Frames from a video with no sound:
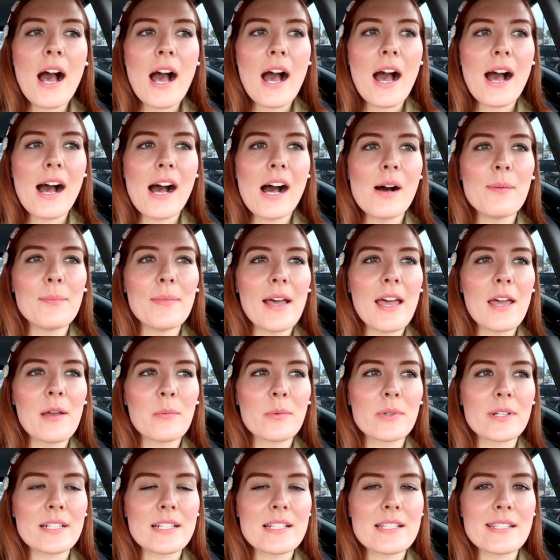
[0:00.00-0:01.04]

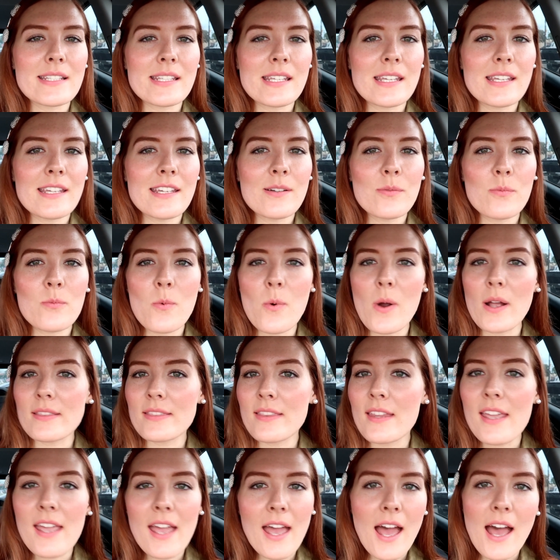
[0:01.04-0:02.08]
and we're gonna see
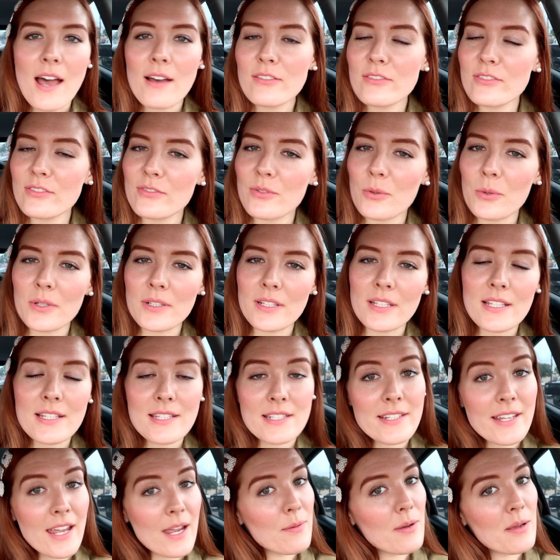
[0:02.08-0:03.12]
what they have for this
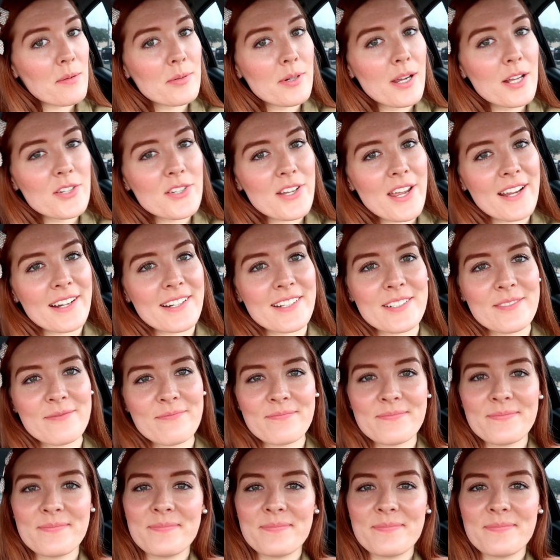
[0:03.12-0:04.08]
DIY project.